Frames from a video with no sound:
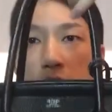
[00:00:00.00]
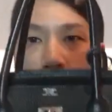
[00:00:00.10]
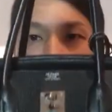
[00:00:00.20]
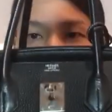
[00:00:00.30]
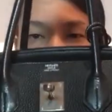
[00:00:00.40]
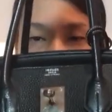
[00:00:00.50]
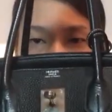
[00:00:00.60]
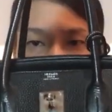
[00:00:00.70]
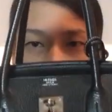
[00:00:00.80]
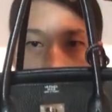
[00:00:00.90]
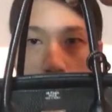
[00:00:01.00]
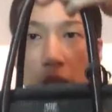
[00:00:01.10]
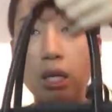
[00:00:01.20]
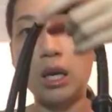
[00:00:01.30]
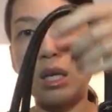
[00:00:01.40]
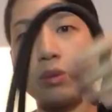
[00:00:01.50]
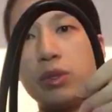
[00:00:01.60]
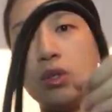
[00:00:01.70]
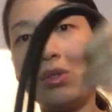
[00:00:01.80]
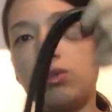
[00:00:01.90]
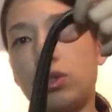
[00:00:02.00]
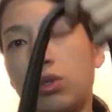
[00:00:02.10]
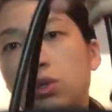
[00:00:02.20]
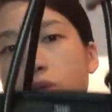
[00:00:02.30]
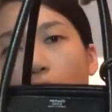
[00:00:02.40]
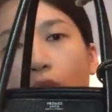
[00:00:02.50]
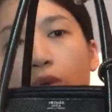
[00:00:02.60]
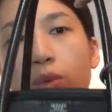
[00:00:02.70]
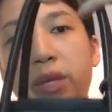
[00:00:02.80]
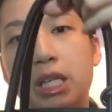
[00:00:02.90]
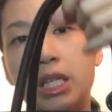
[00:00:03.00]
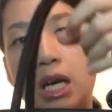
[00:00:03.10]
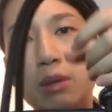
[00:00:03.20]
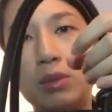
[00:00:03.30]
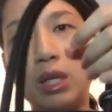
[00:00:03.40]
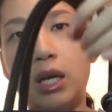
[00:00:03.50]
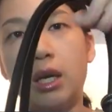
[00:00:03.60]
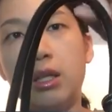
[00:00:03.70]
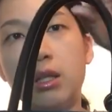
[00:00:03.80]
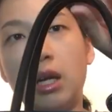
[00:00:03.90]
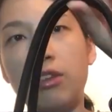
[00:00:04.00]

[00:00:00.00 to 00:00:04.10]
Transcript: this has been used for so many times, and